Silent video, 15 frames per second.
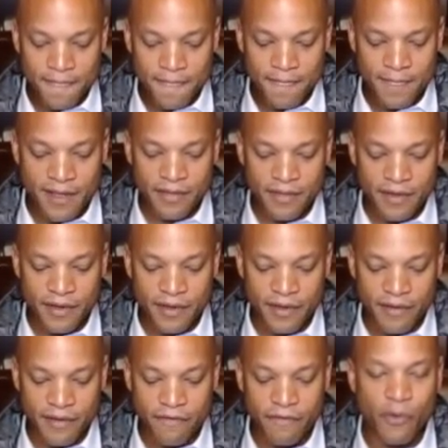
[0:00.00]

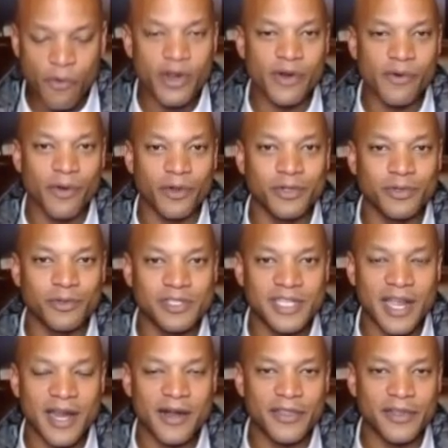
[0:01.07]
4-year-old who's
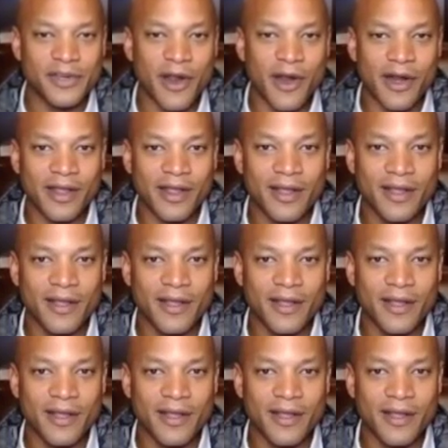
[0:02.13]
scared of the dark.